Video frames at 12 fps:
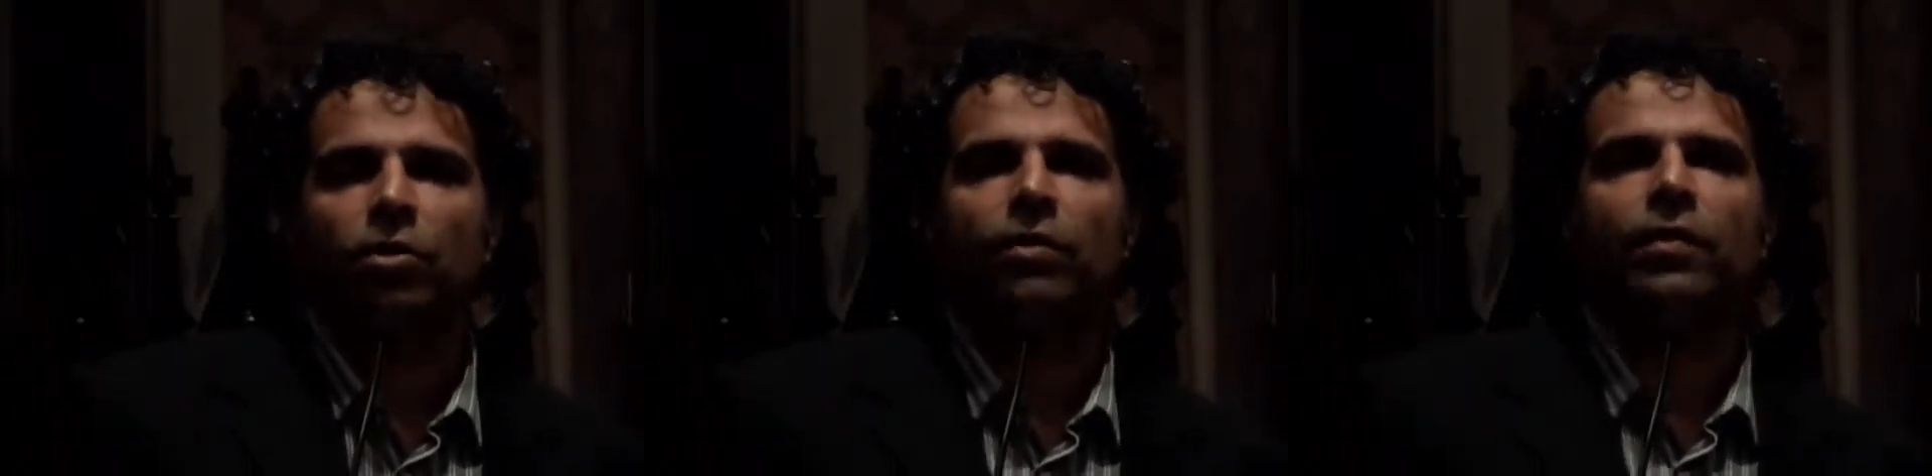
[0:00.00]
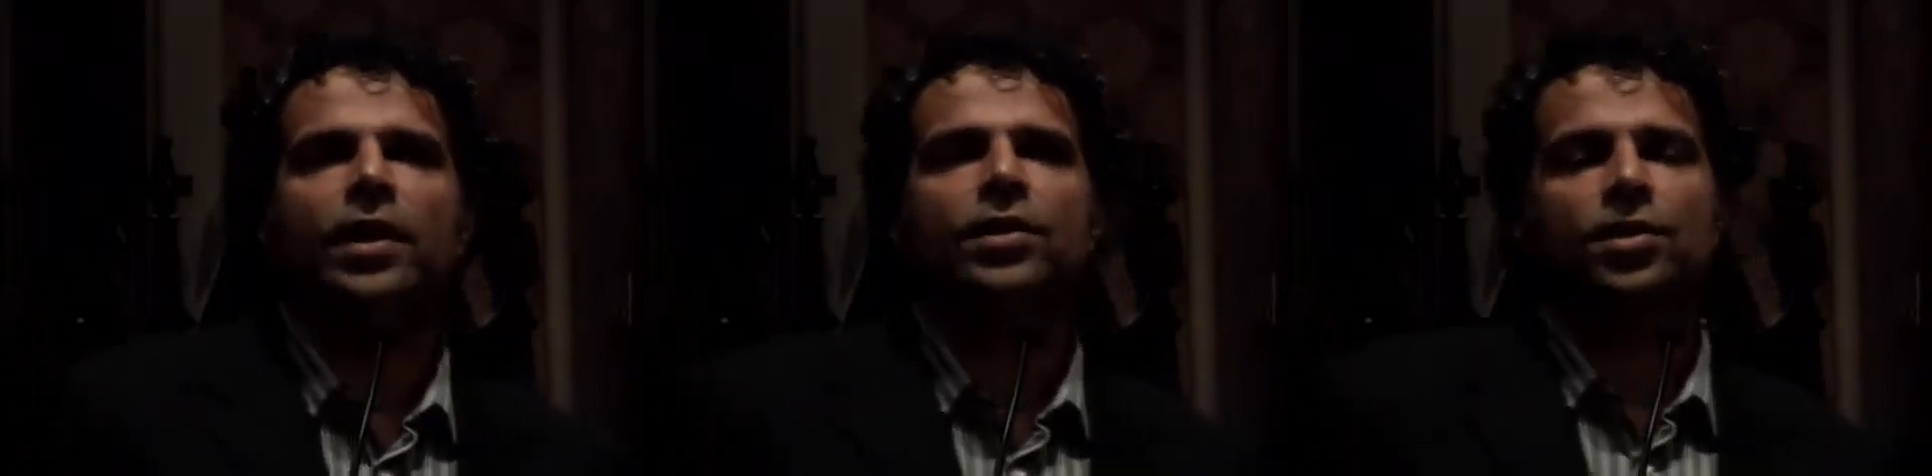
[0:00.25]
your
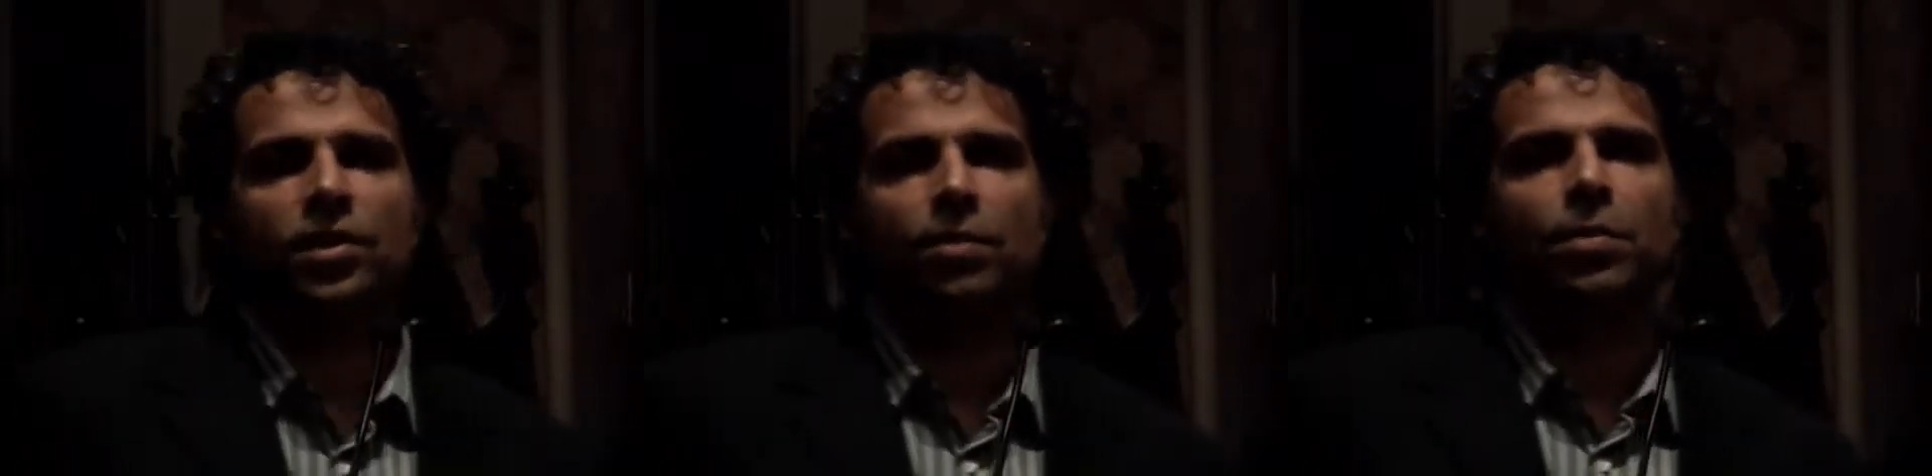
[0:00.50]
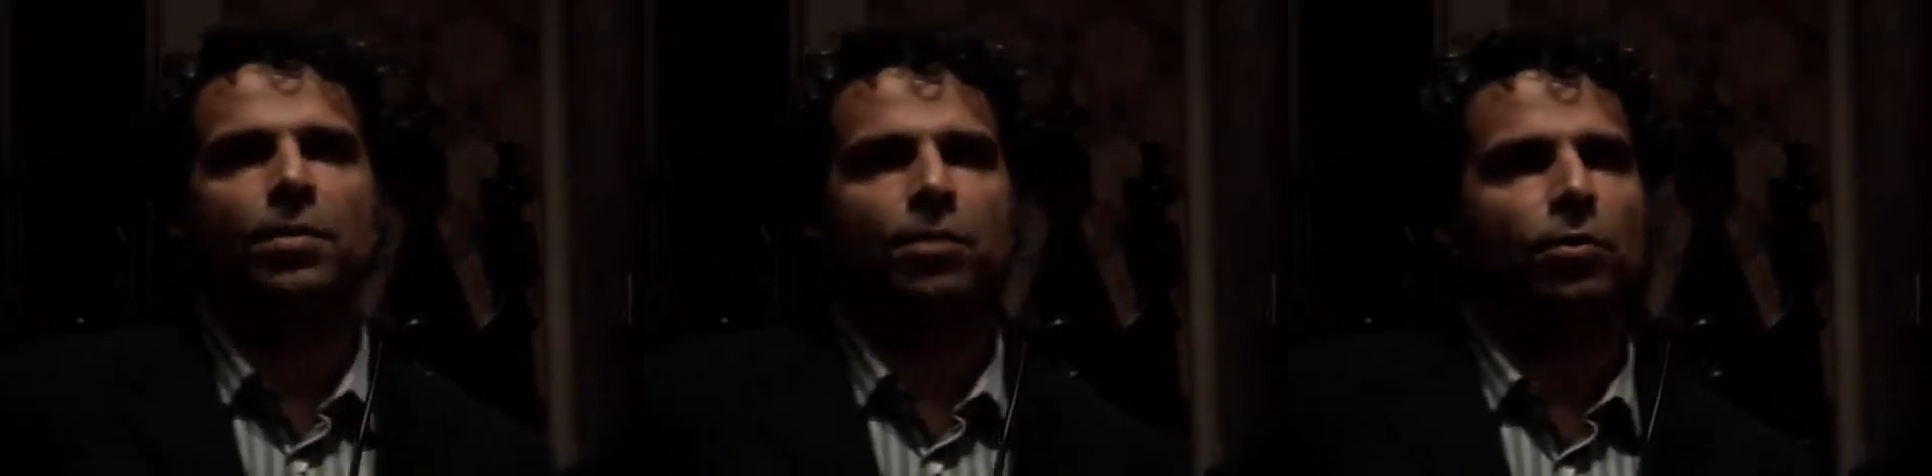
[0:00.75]
advice to
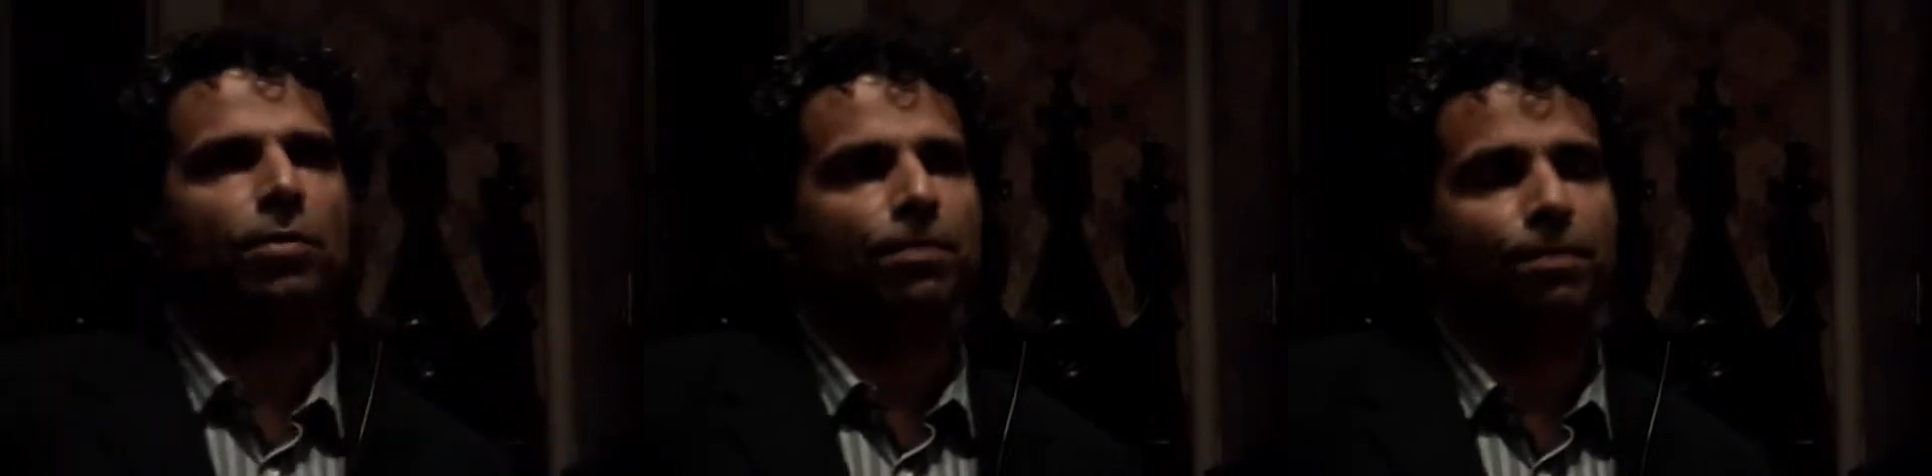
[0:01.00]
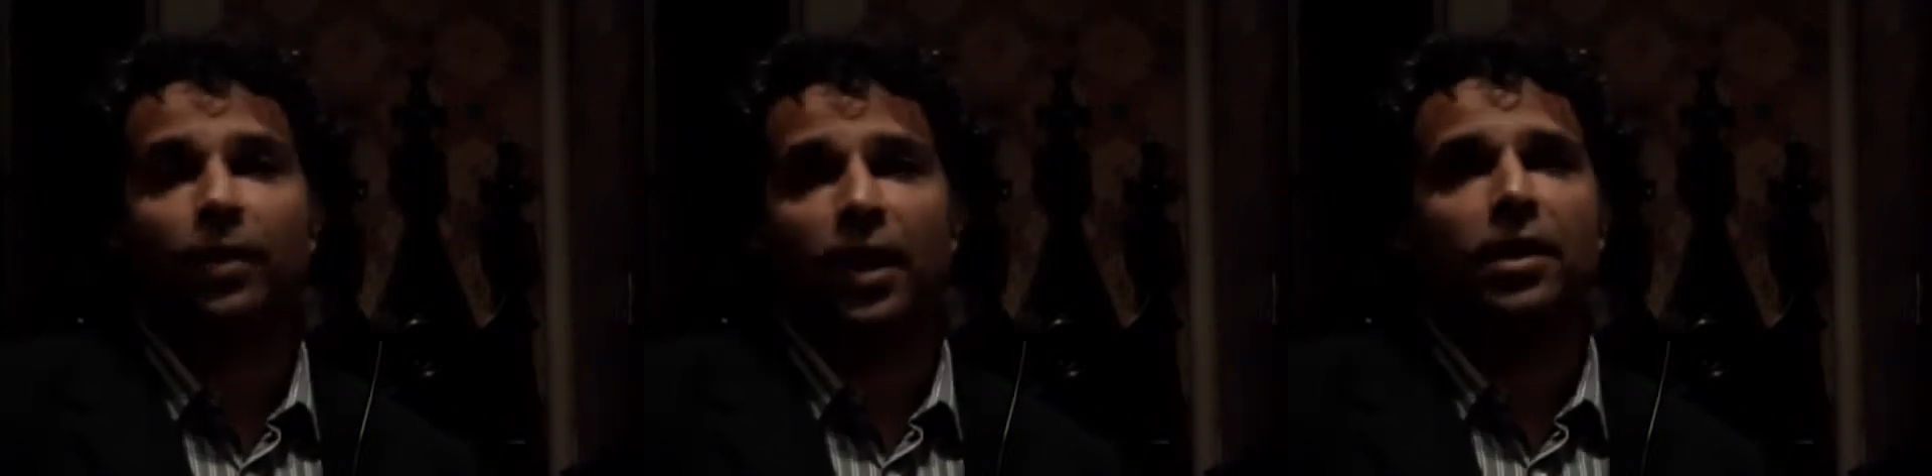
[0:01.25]
people
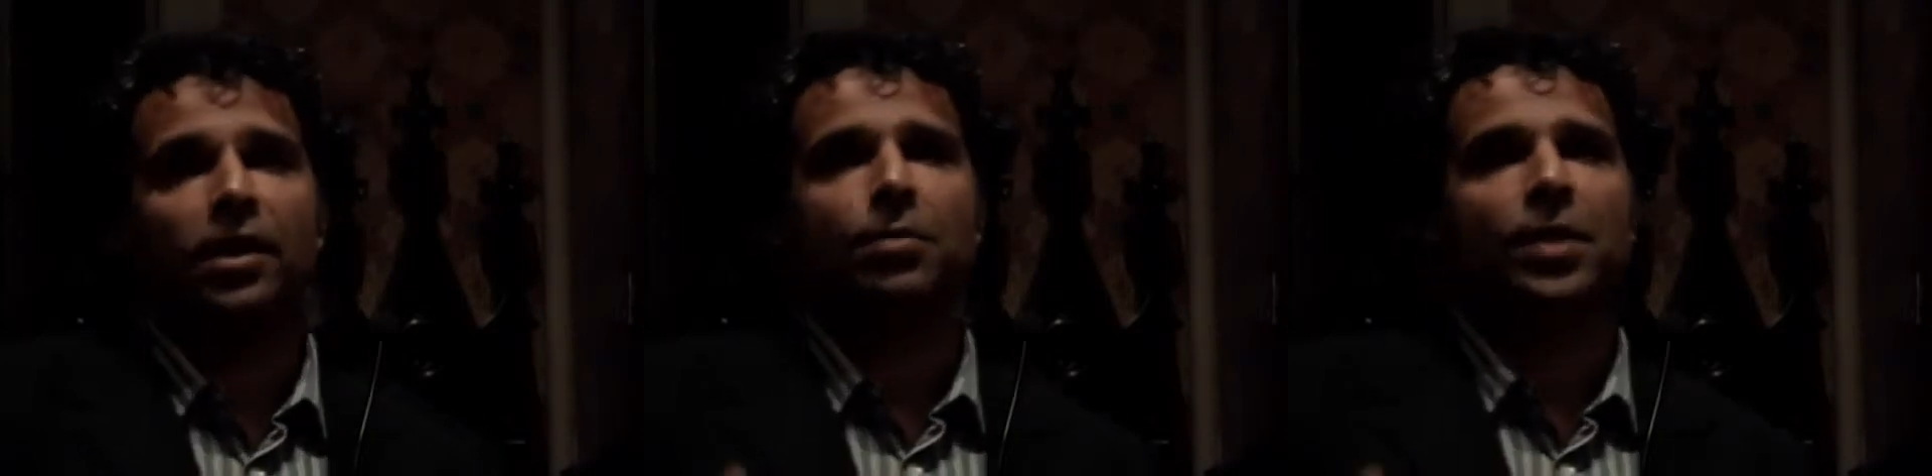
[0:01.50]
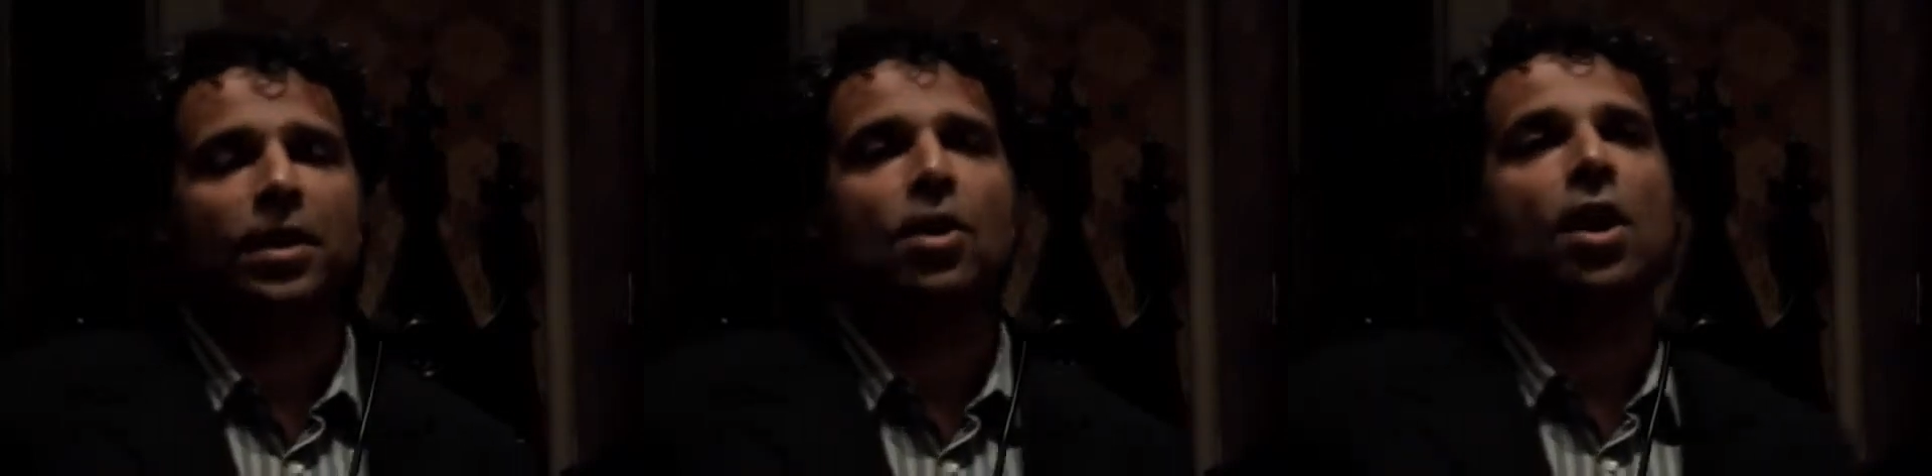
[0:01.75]
would likely
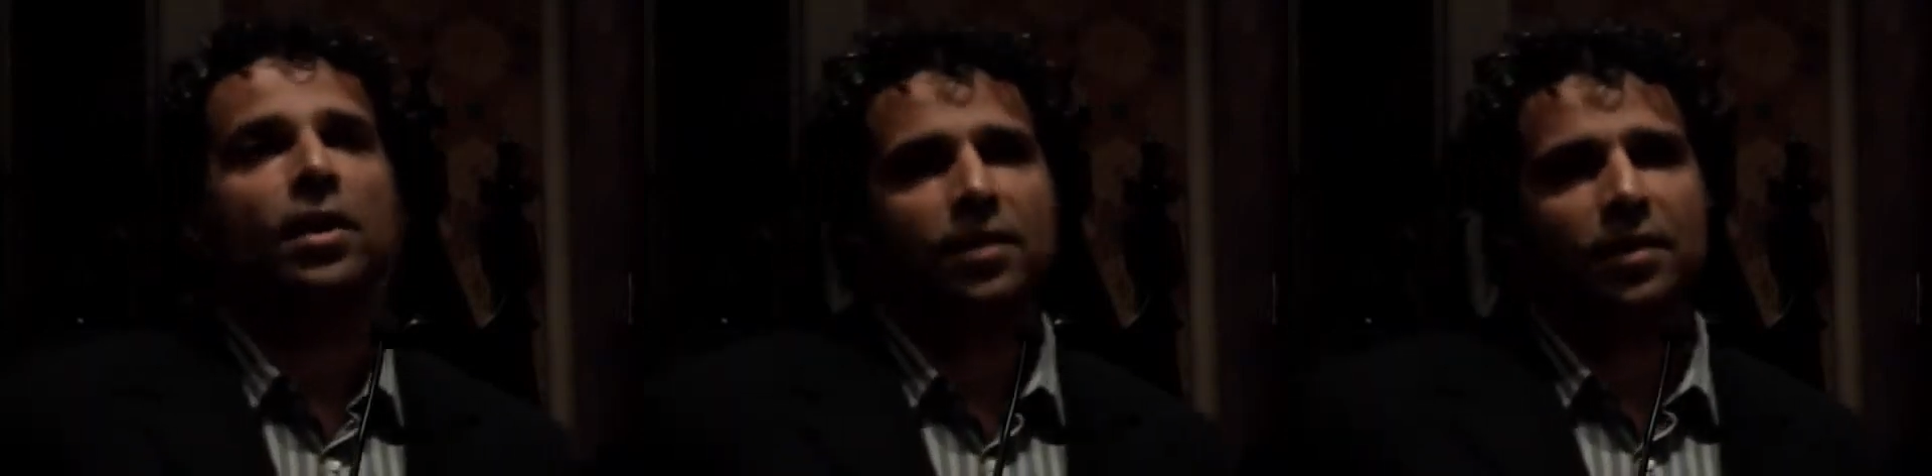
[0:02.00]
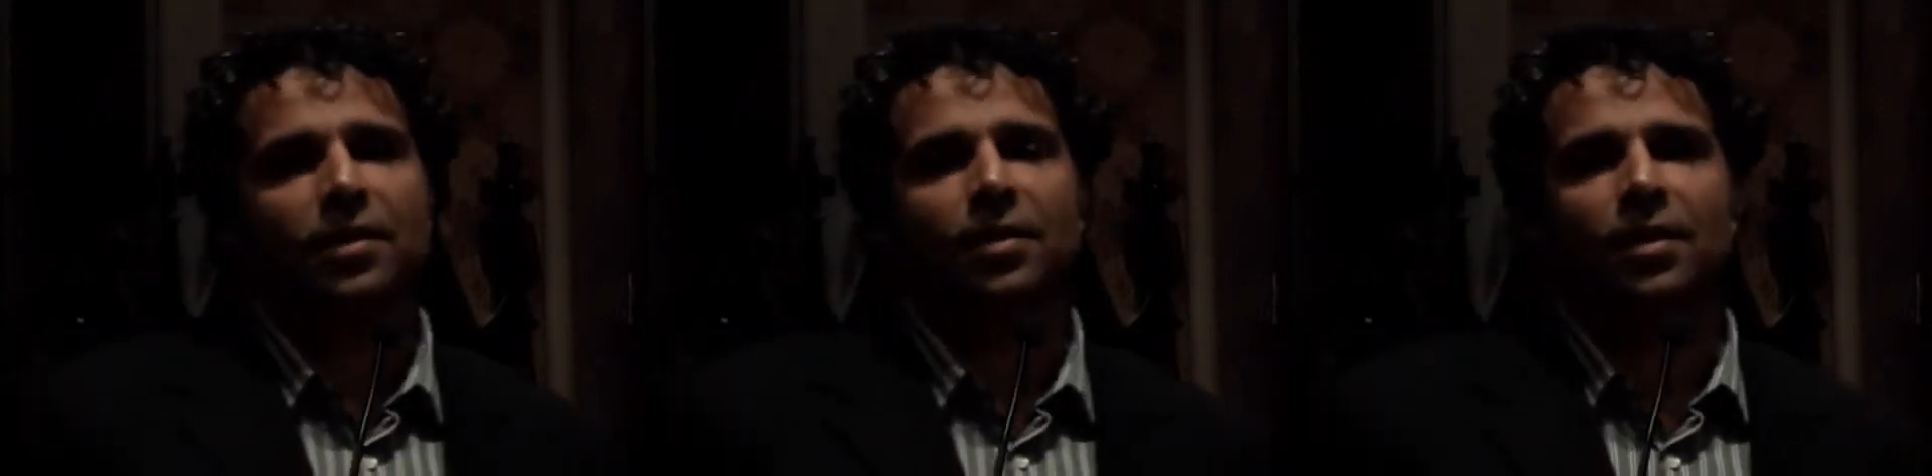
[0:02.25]
be
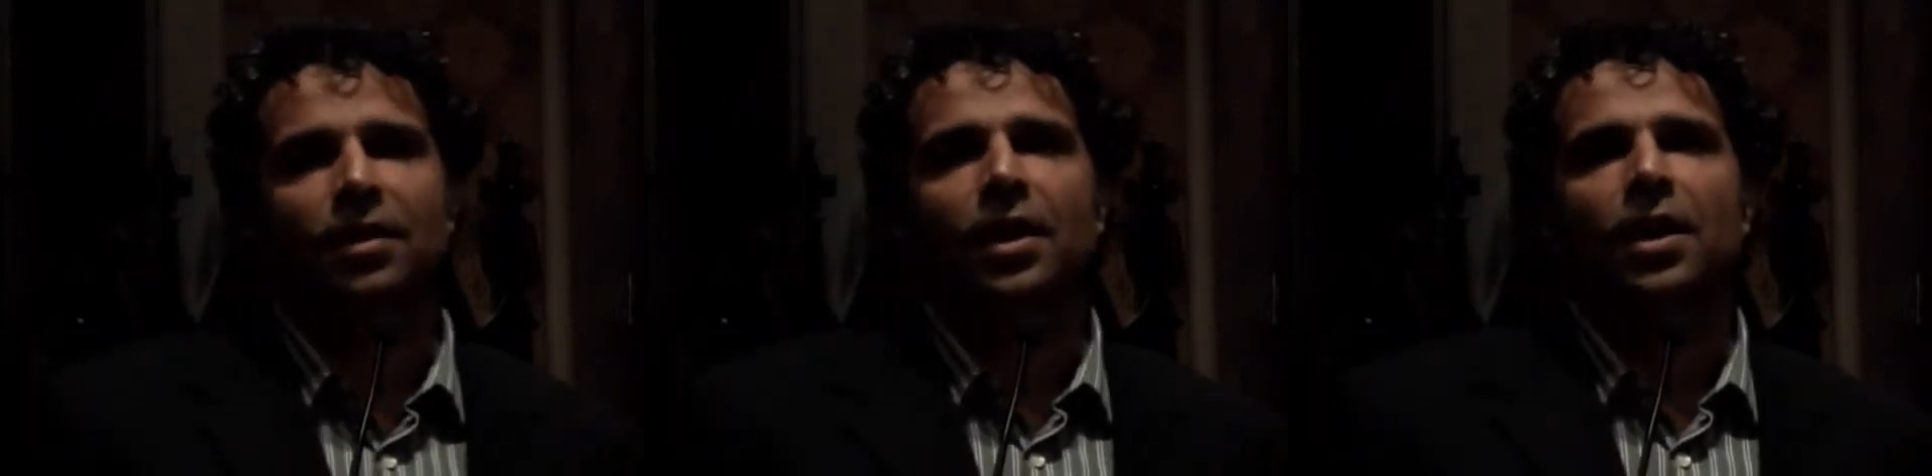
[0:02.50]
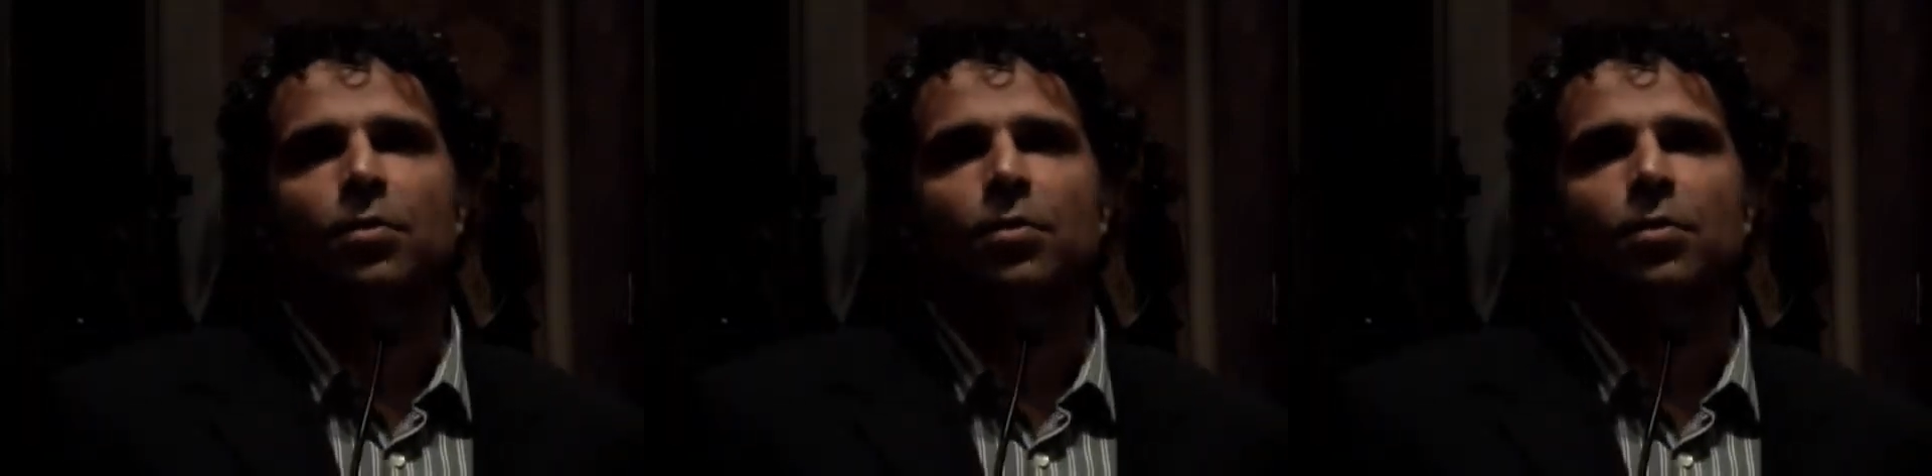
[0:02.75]
not to